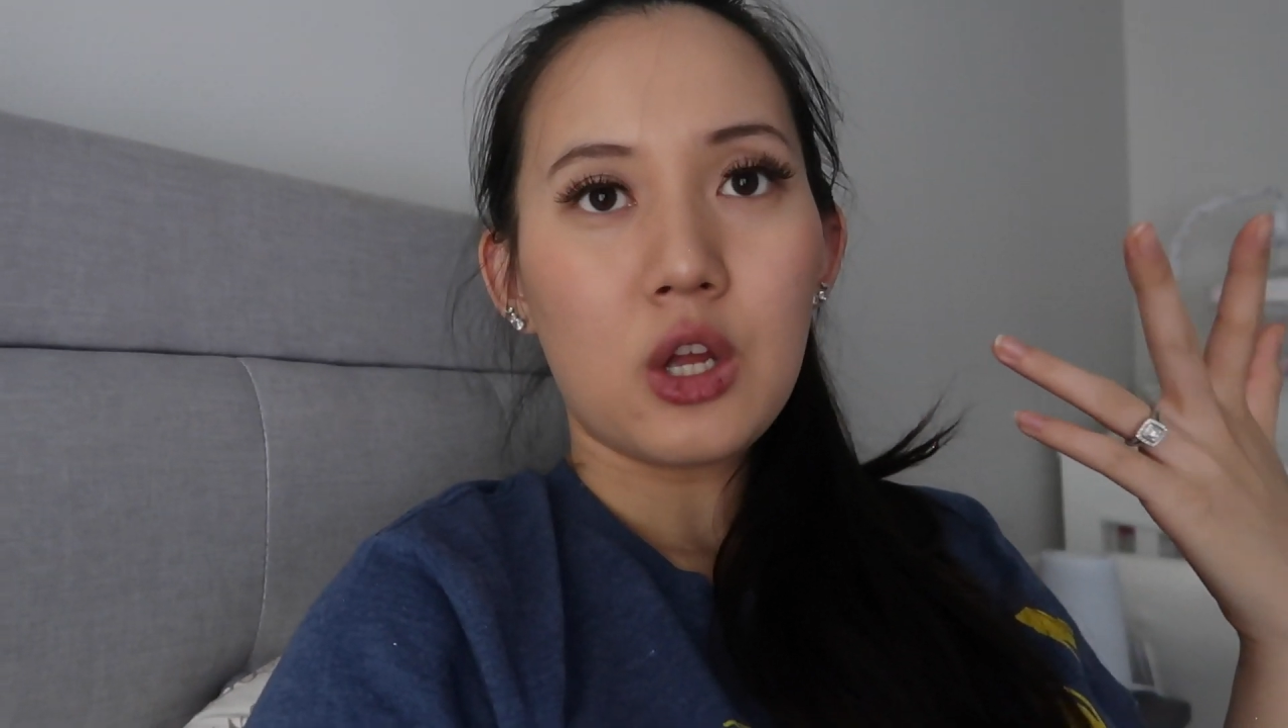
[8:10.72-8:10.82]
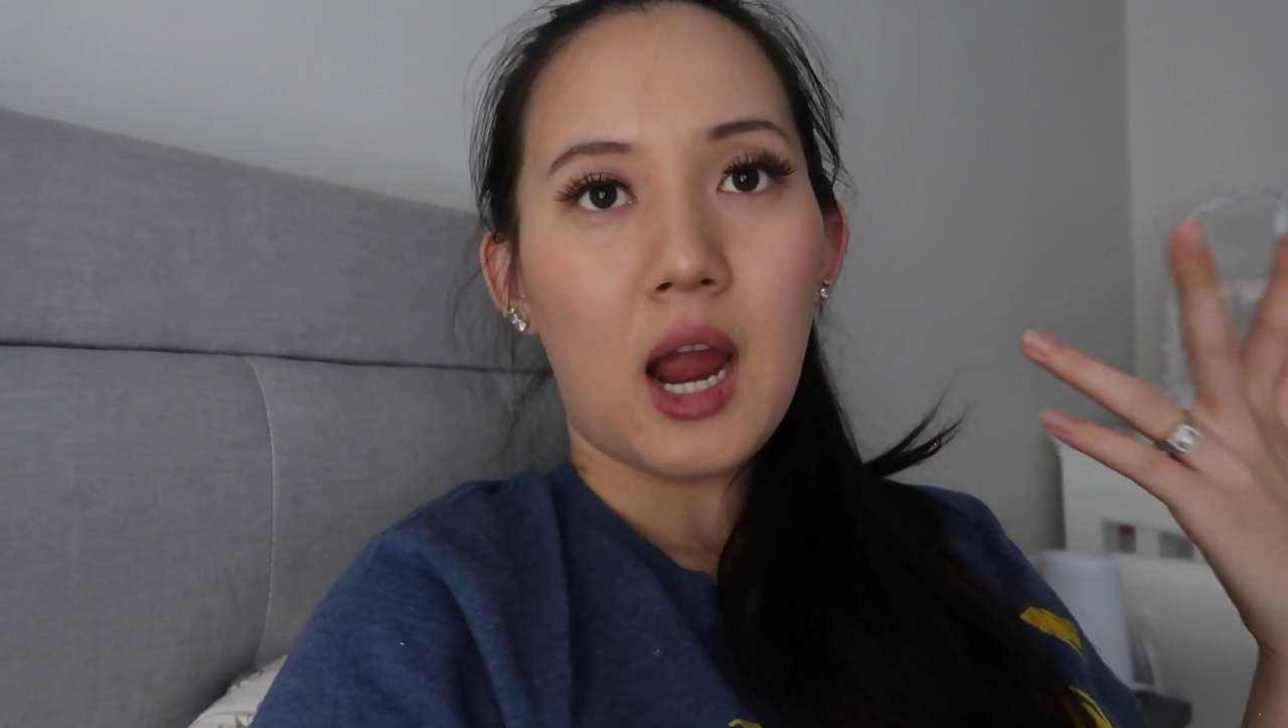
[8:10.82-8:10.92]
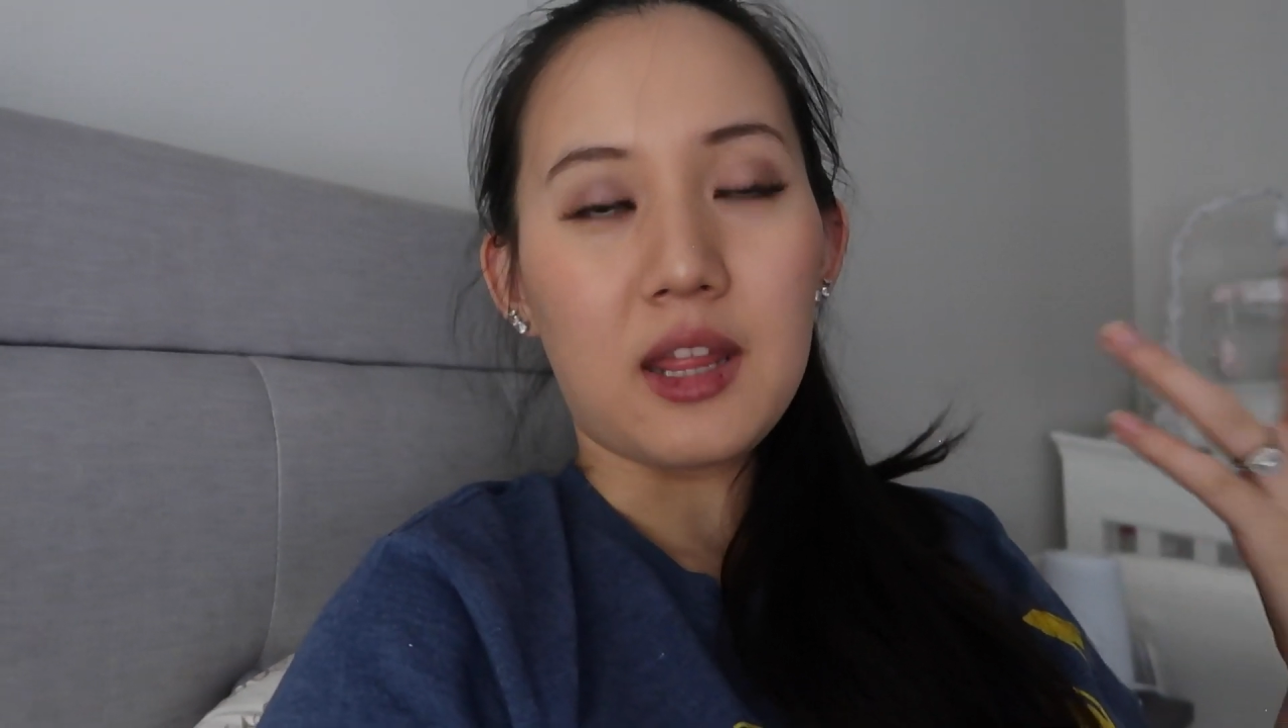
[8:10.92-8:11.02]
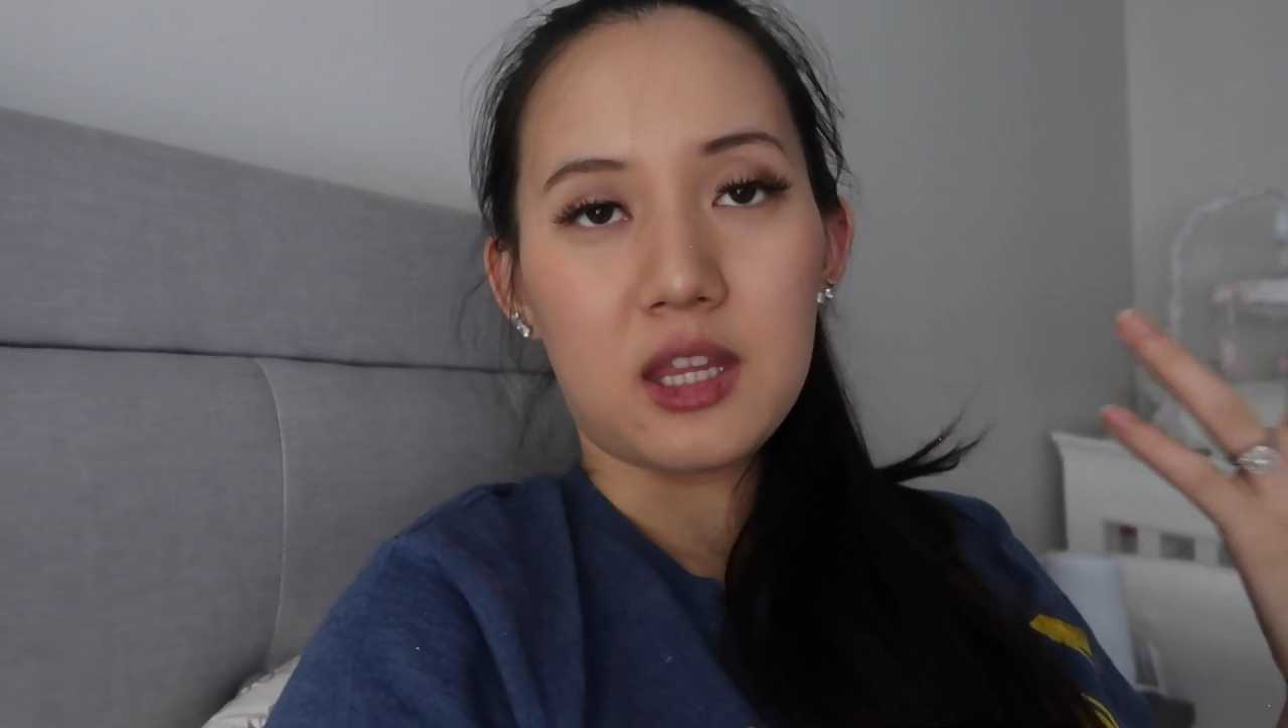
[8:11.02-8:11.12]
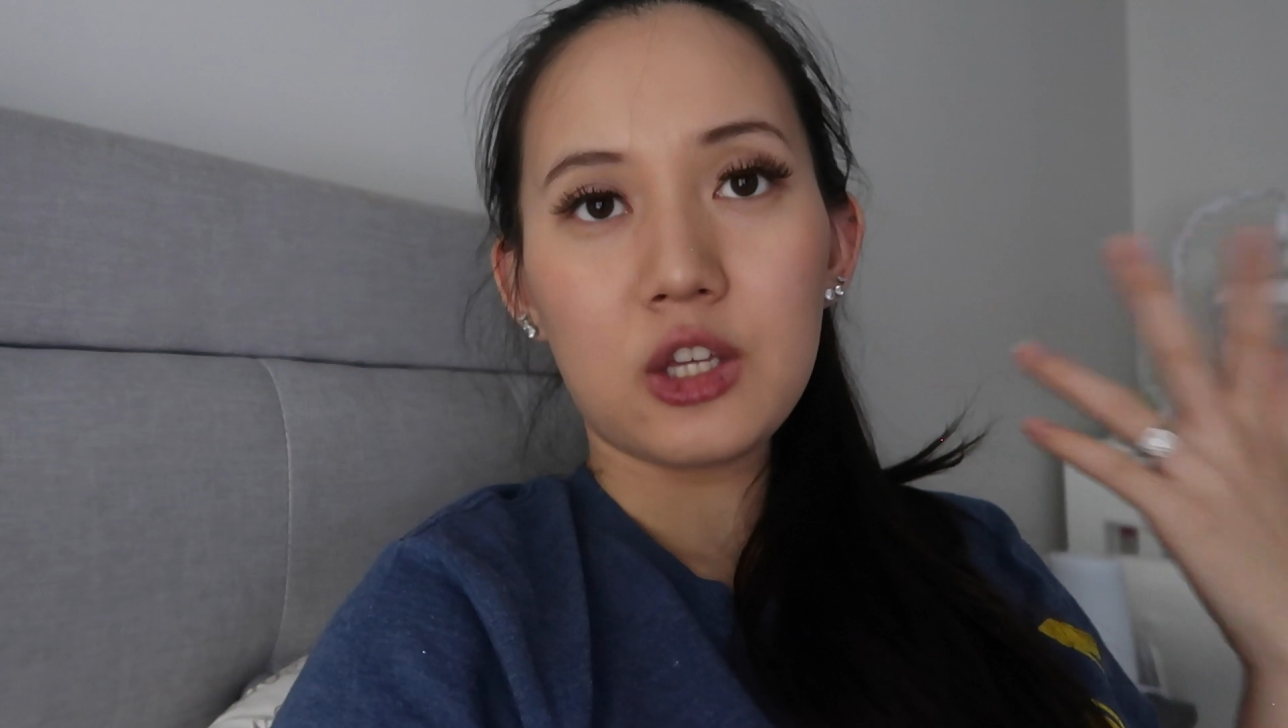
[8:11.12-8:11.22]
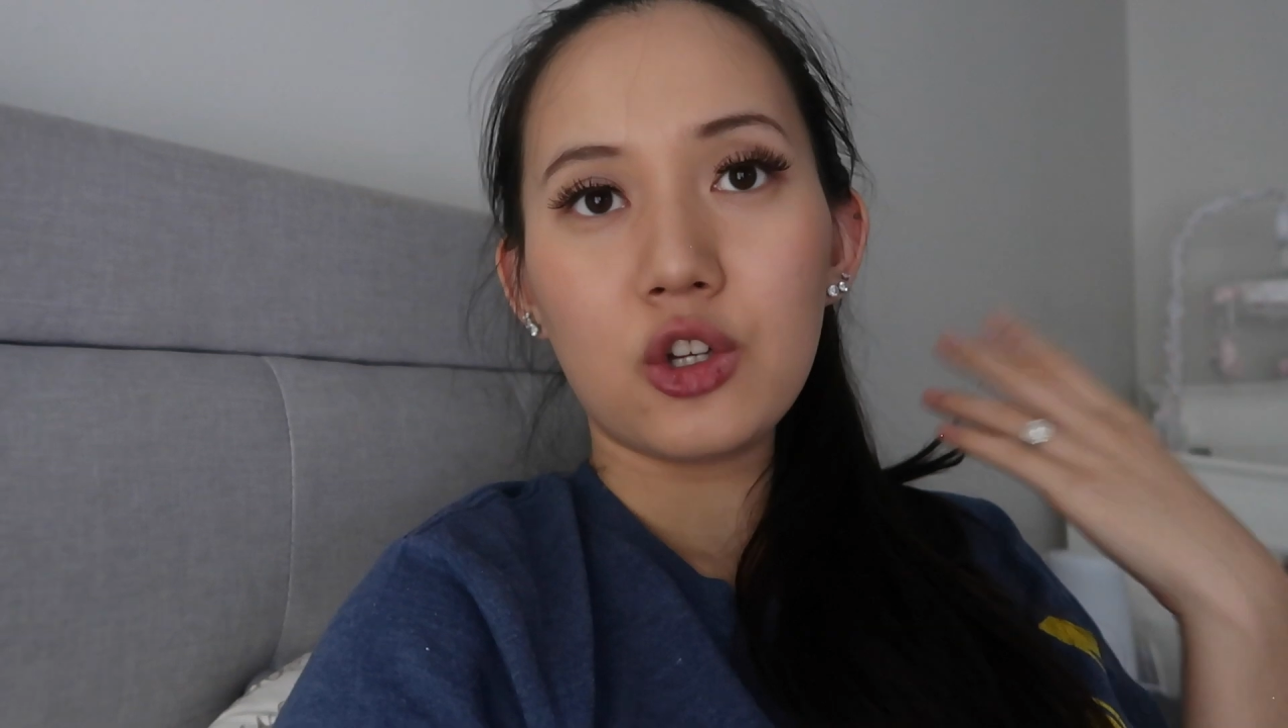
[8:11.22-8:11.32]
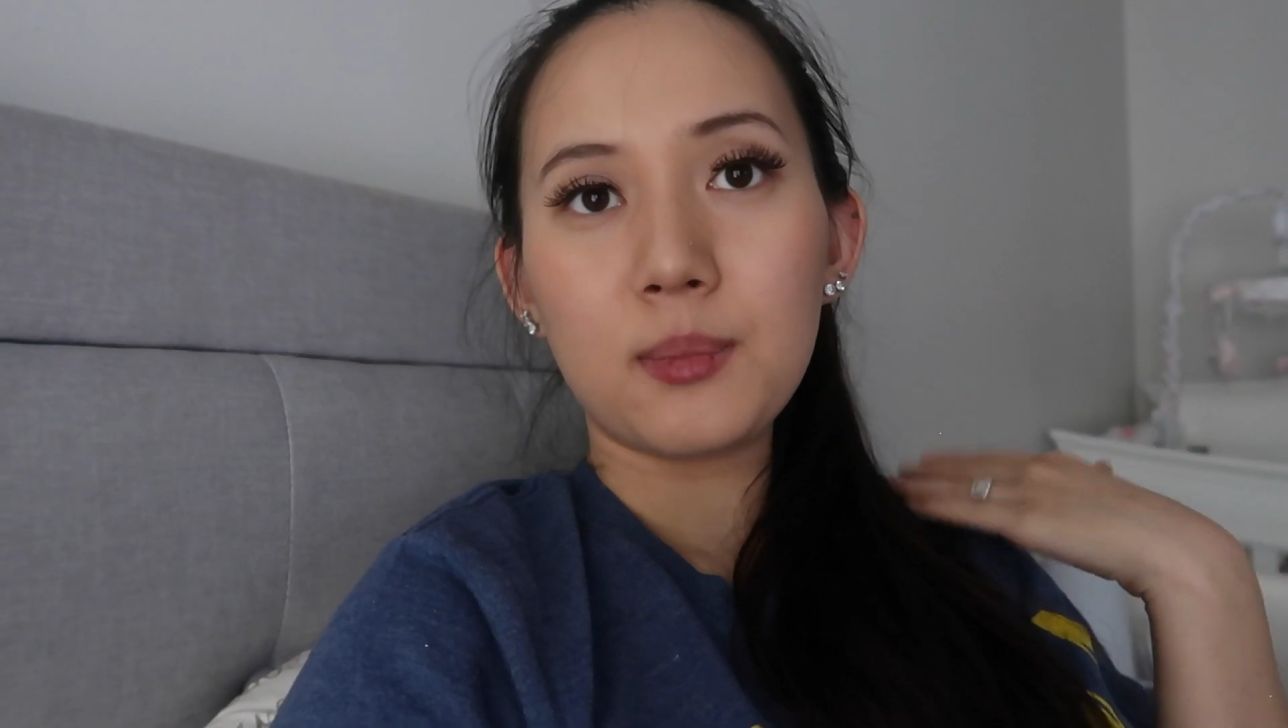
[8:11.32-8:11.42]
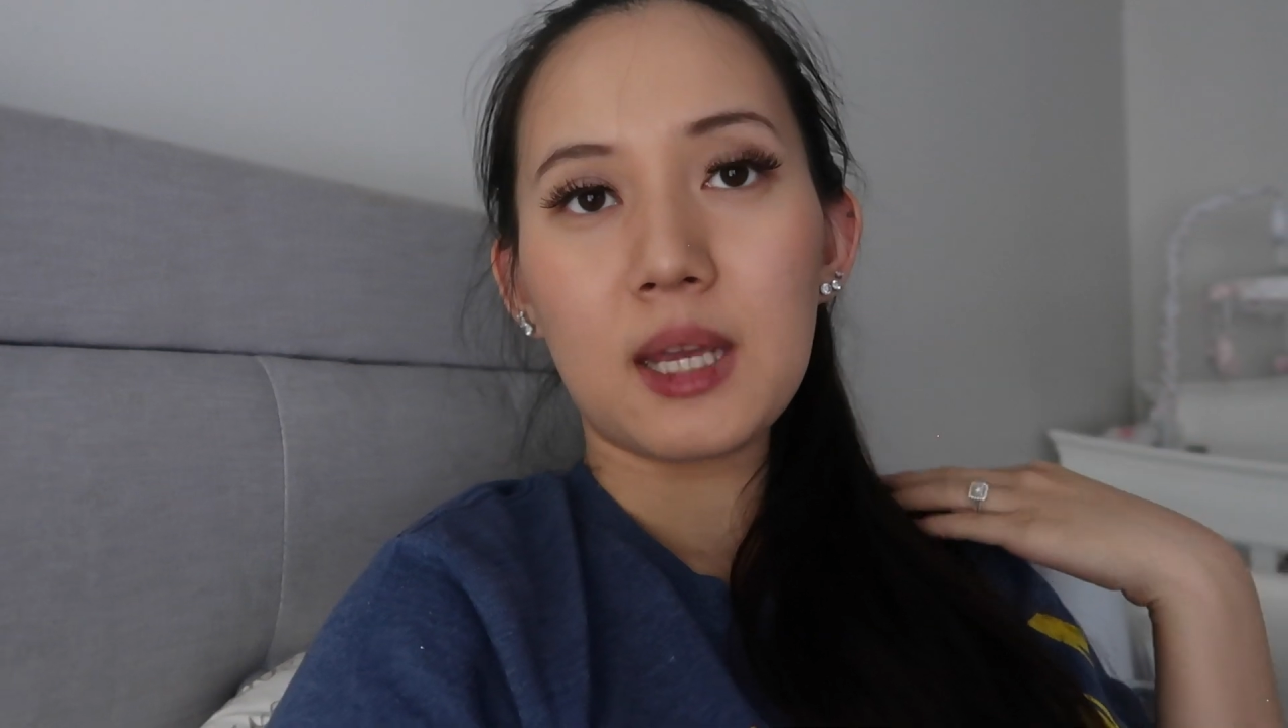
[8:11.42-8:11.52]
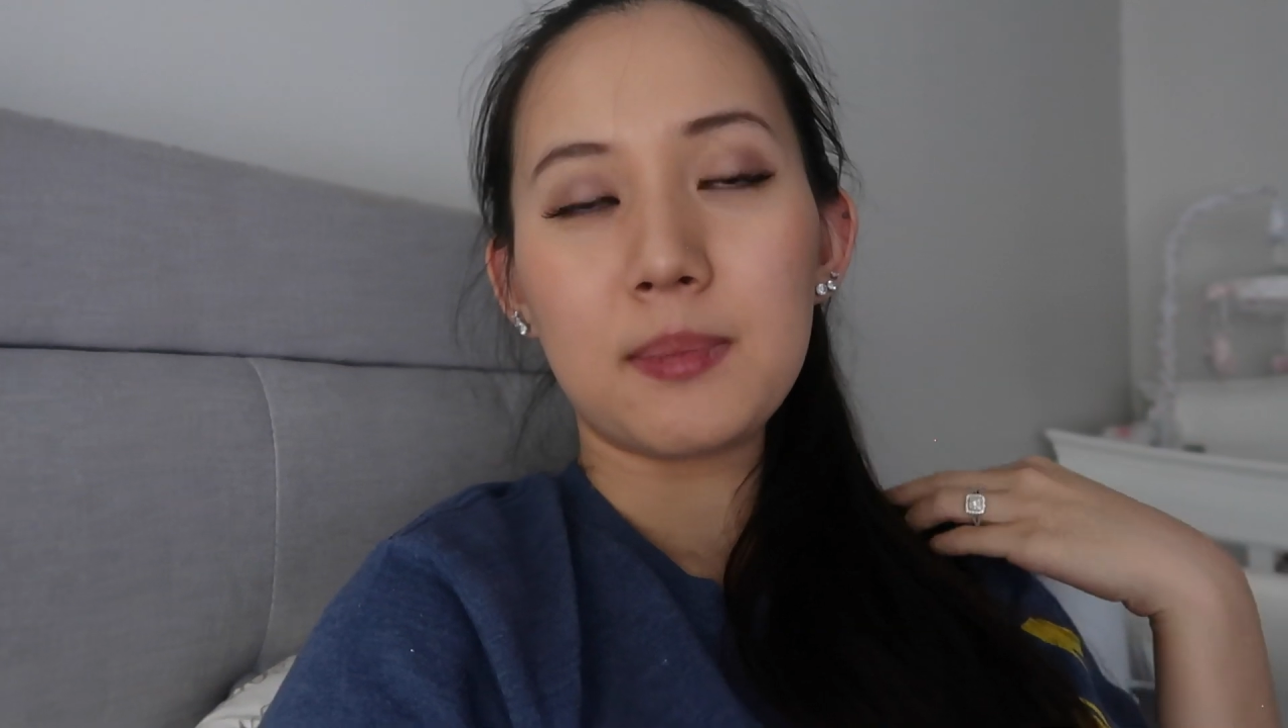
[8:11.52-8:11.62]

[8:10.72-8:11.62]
I think you'll be